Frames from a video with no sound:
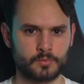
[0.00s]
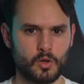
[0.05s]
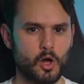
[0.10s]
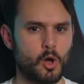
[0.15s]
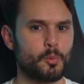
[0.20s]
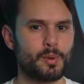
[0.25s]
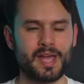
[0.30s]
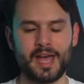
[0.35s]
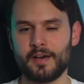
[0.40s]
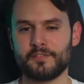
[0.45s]

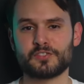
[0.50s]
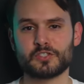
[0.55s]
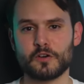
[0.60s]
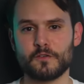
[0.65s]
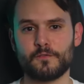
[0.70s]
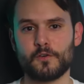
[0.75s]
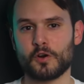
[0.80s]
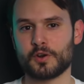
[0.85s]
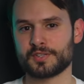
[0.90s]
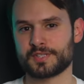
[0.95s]
All we have so
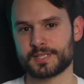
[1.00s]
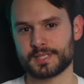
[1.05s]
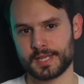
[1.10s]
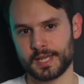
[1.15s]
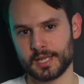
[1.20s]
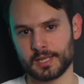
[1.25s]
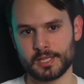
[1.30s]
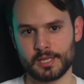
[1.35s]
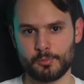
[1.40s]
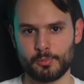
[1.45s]
far is this
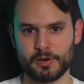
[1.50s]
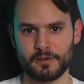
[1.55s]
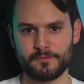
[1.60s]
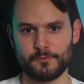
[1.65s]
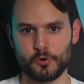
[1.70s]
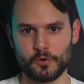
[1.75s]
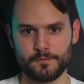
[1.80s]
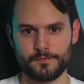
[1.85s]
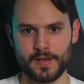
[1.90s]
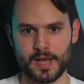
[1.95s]
Alienware
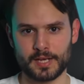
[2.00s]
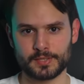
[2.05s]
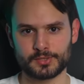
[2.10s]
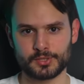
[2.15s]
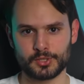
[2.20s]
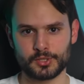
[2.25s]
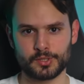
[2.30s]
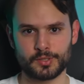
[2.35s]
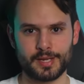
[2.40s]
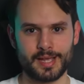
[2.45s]
form
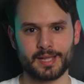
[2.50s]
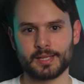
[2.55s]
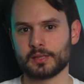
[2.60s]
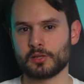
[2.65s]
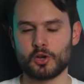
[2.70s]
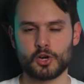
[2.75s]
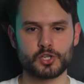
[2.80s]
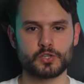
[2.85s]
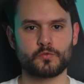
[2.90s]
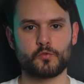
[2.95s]
factor and
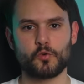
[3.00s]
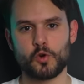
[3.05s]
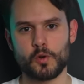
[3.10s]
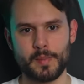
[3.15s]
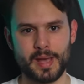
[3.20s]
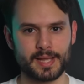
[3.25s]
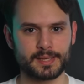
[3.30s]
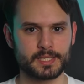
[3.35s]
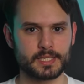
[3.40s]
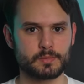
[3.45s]
large
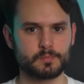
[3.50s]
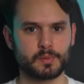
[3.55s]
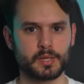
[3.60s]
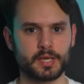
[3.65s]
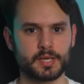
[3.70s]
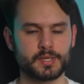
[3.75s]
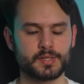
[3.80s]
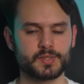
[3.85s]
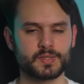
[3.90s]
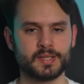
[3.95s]
format
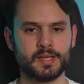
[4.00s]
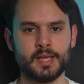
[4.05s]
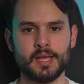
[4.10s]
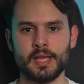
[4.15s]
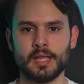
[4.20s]
displays